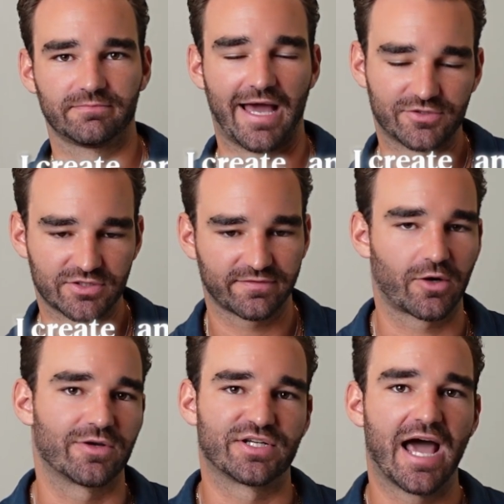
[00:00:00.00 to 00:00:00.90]
Ask yourself that
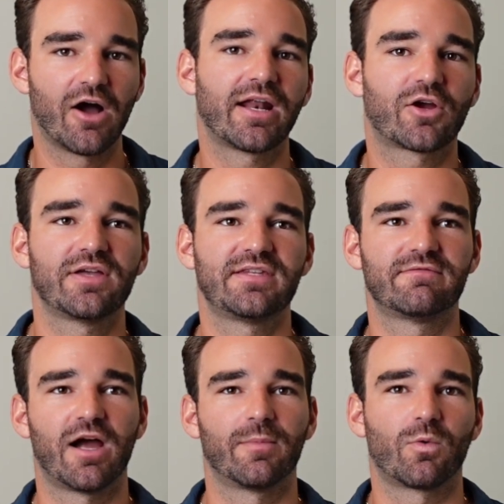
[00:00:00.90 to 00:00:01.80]
question. How can I create the
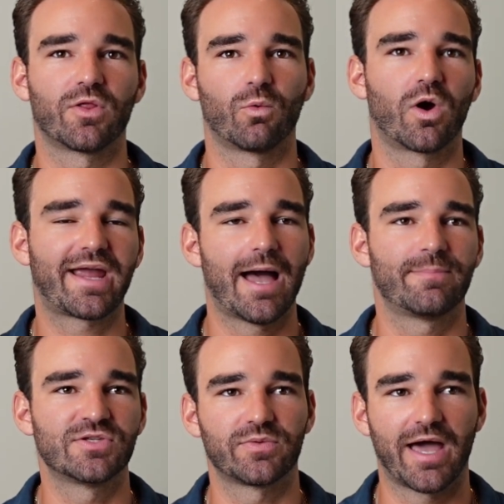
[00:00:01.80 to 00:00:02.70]
environment where the work
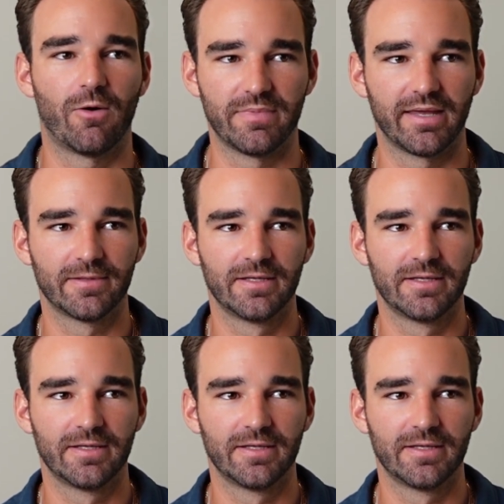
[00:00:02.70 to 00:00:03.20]
happens without me?